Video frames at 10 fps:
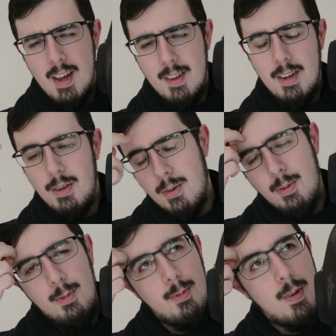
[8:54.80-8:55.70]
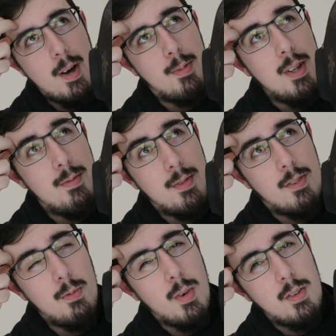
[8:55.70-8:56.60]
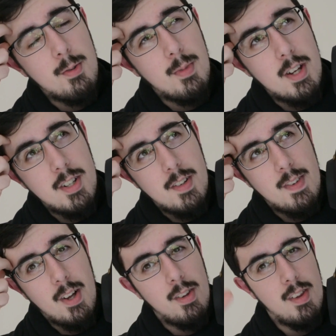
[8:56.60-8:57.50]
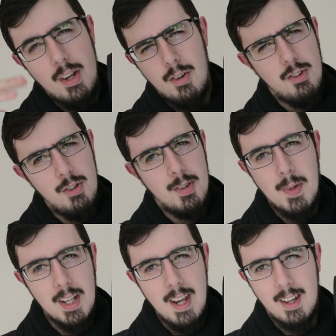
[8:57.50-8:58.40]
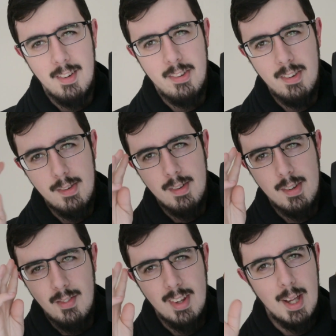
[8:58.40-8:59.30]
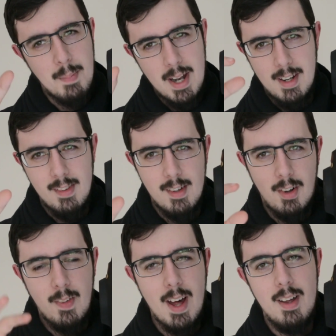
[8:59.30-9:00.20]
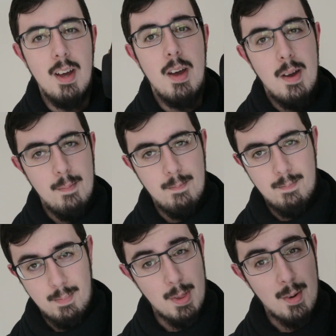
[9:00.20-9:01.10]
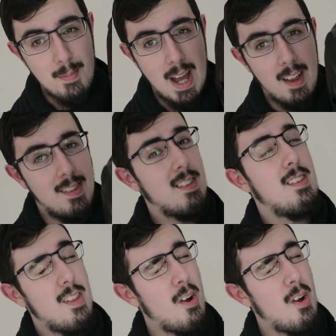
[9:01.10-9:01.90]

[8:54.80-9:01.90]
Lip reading: They do, I believe it's one from Legend of Zelda. They also do some necklaces and some pendants and all that. But their masks